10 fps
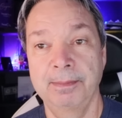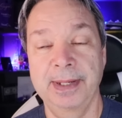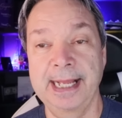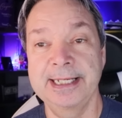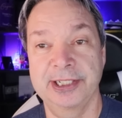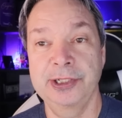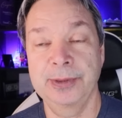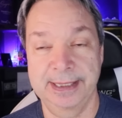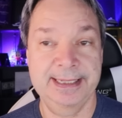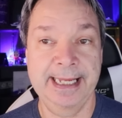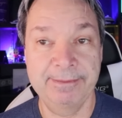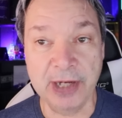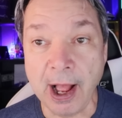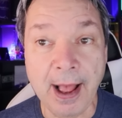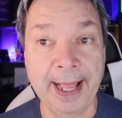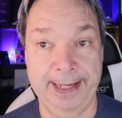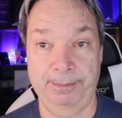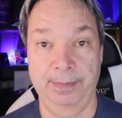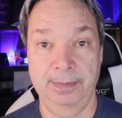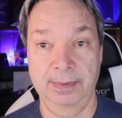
but I just do it to save time.